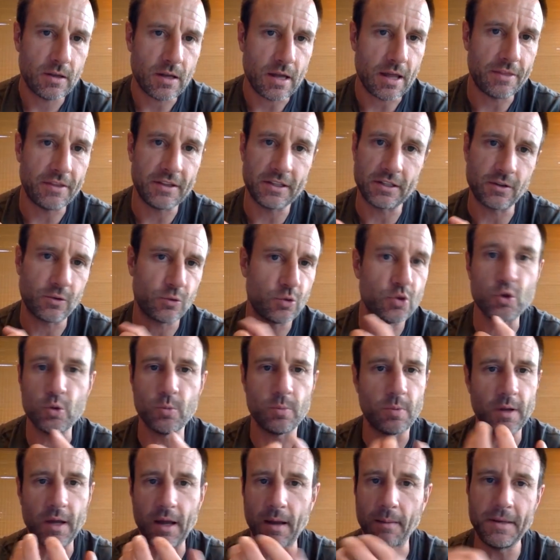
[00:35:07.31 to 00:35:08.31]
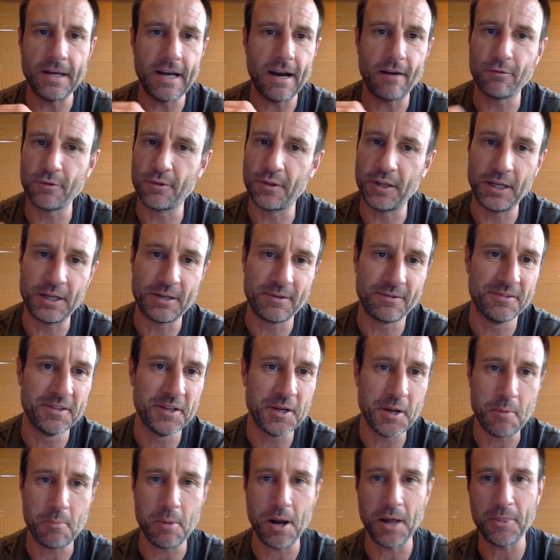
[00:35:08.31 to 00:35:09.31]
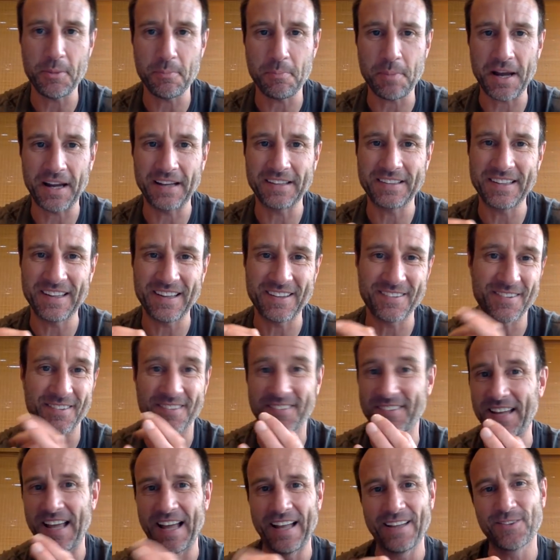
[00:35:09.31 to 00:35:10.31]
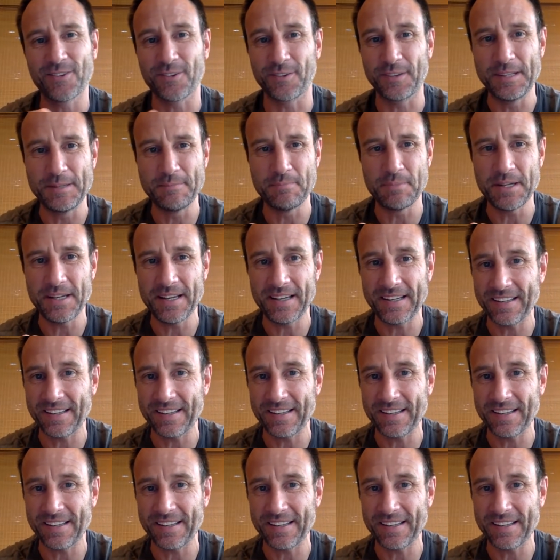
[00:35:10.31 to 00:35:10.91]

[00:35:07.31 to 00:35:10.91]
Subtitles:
everything about the podcast is not sleepy,